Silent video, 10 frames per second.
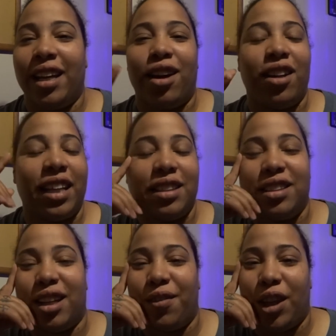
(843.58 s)
and all that
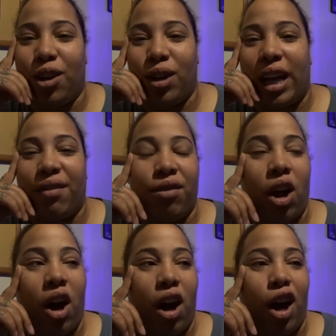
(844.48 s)
stuff, you know, like
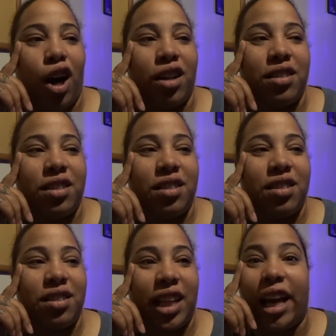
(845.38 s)
vlogs.
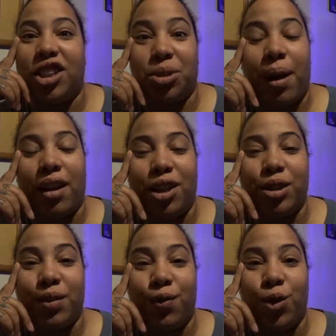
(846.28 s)
Yeah, she'll probably do
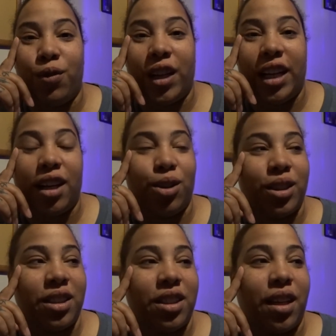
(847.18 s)
some food videos
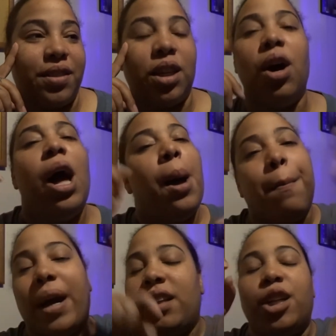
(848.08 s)
and stuff. So,
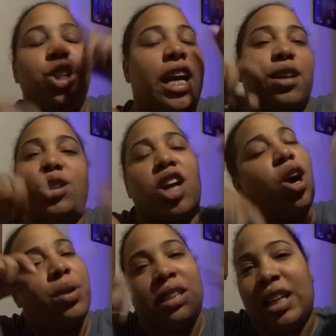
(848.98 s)
but their channels are
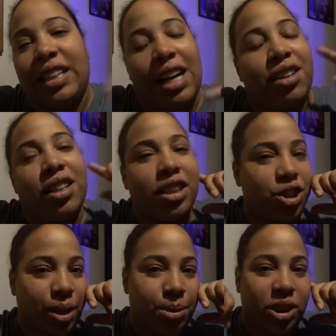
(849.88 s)
always linked down in the
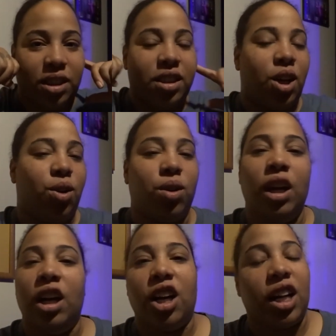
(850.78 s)
description. So
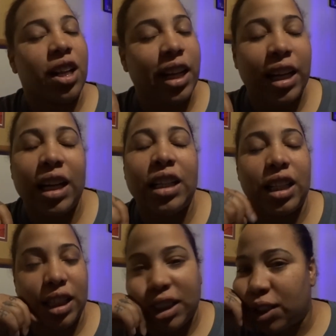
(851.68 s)
click
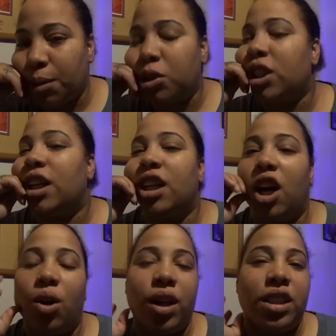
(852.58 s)
the description,
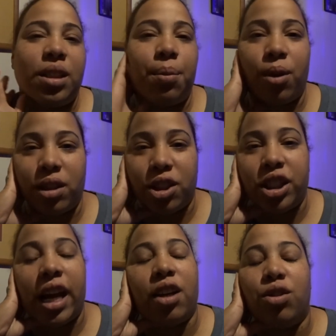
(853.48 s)
go and support their
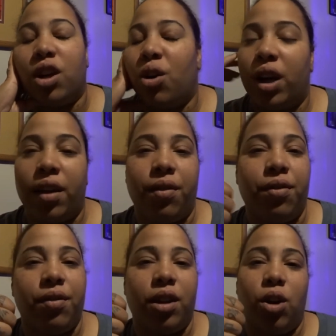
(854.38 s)
channel.
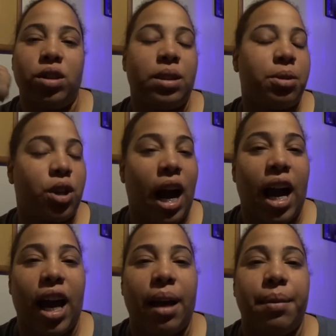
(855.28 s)
Go
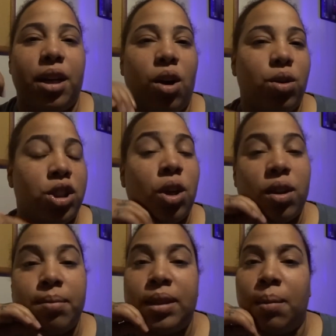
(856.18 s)
subscribe, go show
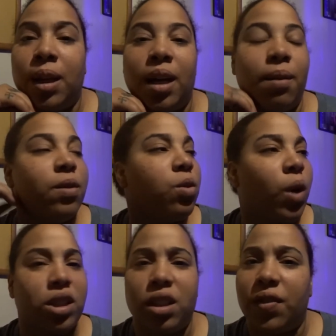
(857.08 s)
them some love,
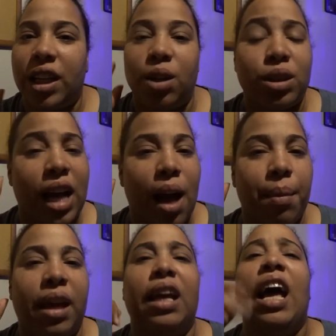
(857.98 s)
watch their videos,
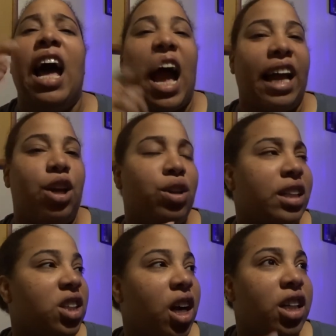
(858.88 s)
comment. I know that
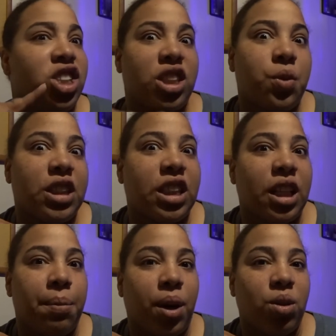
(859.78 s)
Tara just recently
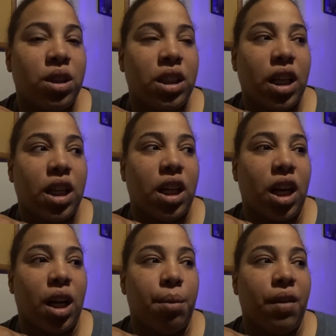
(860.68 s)
posted
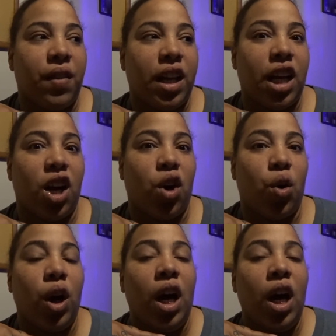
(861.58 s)
a video